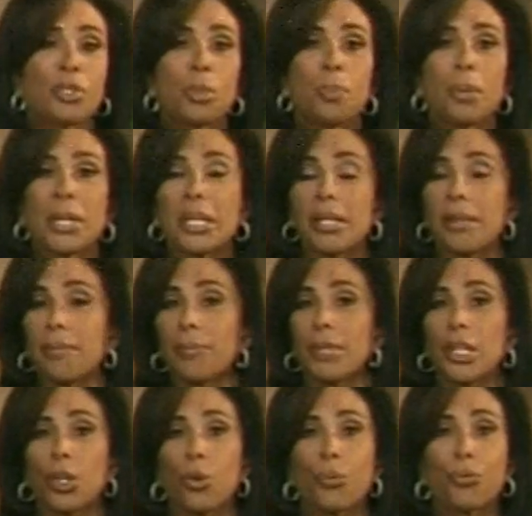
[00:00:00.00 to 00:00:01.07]
to be
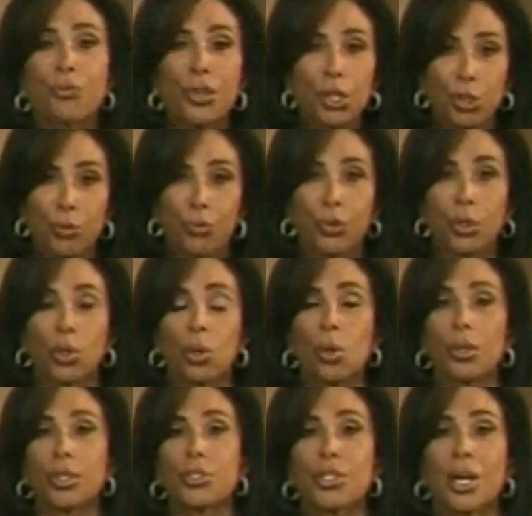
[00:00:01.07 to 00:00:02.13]
fearful
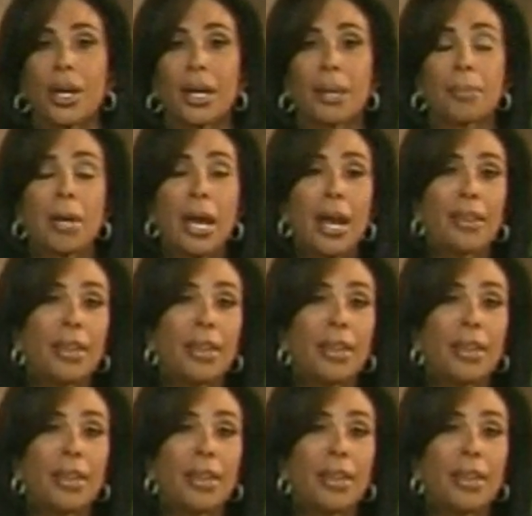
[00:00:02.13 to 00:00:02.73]
all the time.